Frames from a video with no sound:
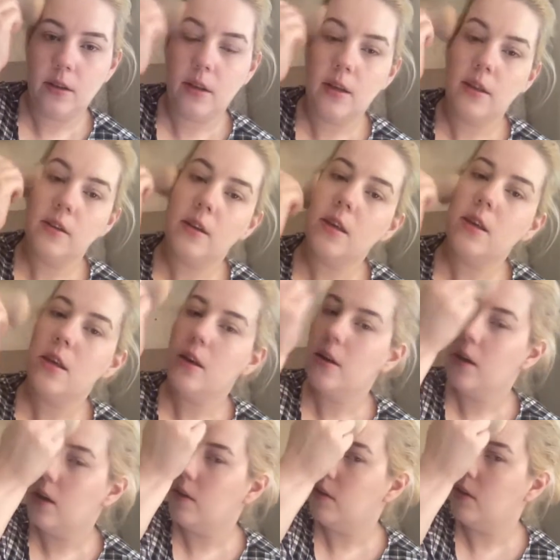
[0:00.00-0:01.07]
As a
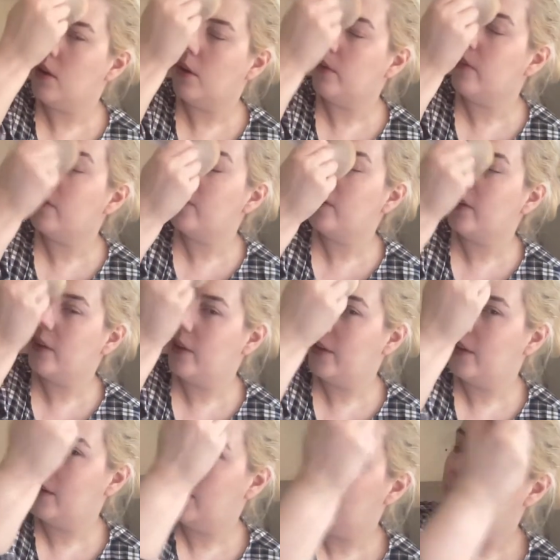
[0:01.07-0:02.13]
younger adult,
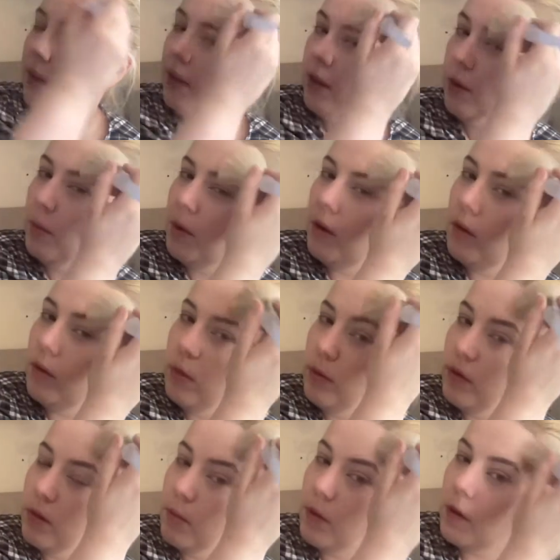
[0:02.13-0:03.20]
powder was
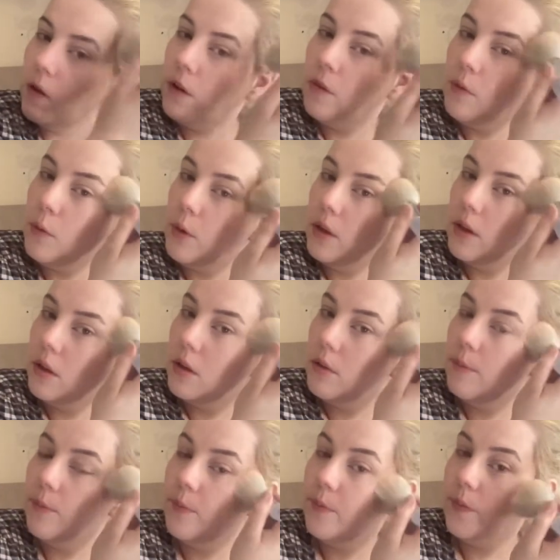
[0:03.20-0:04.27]
something I avoided.
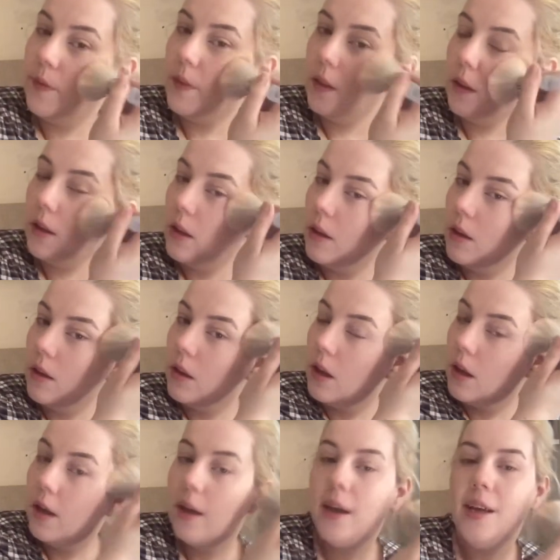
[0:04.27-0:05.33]

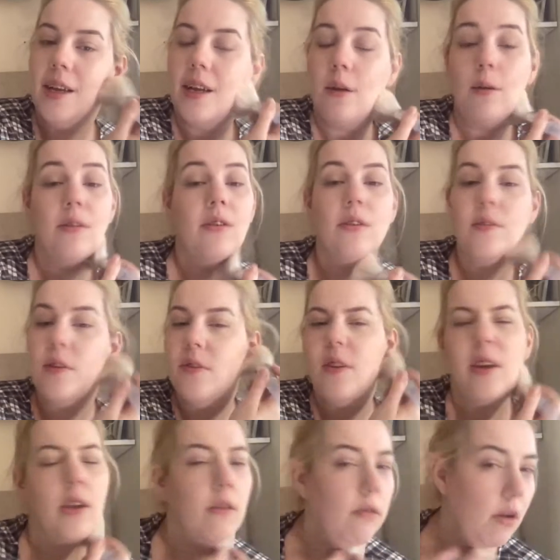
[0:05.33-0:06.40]
And now it just feels
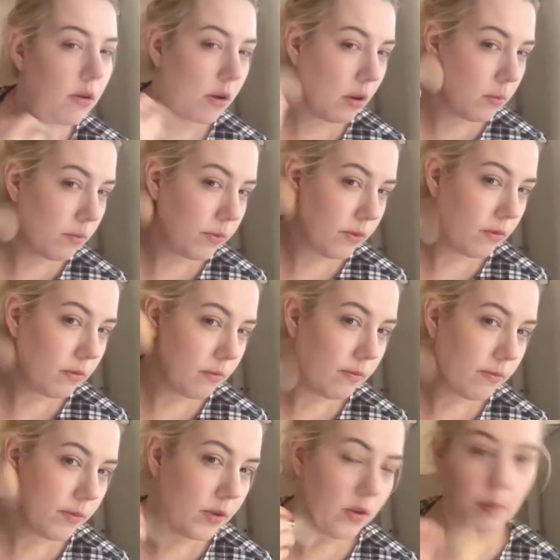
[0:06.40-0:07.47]
very grown up.
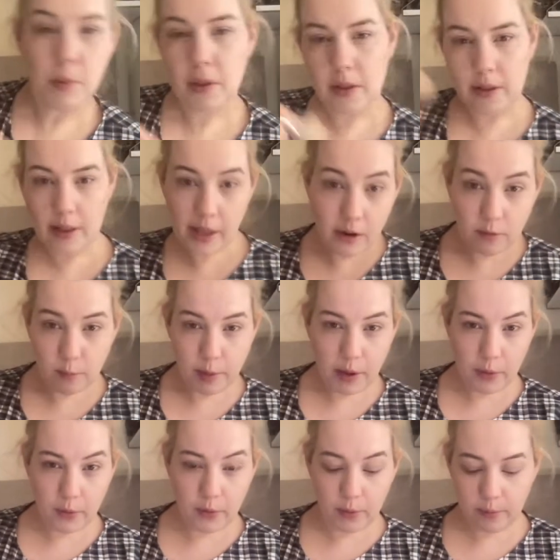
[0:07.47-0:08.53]
Just a layer of
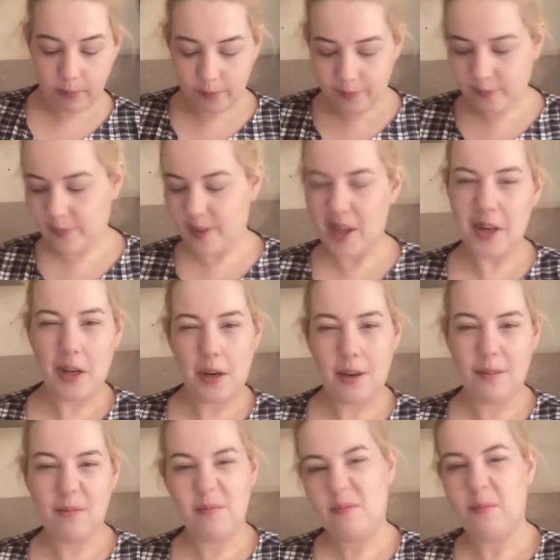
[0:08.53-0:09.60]
powder. I don't know.
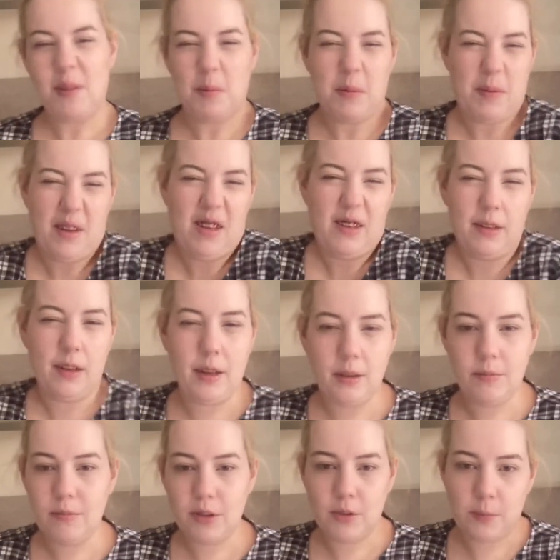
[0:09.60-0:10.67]
Might be being silly.
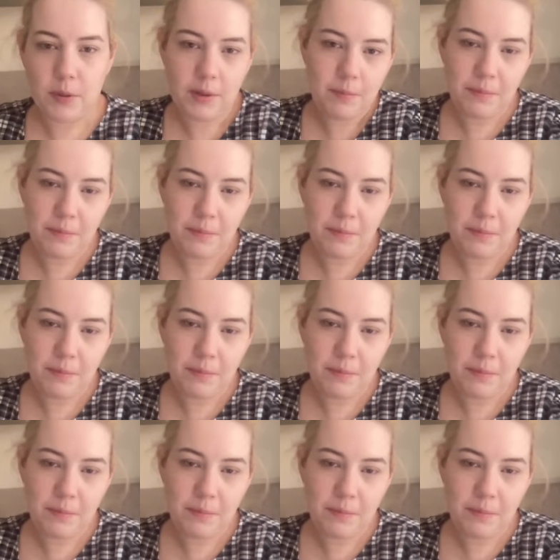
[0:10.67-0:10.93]
Just me.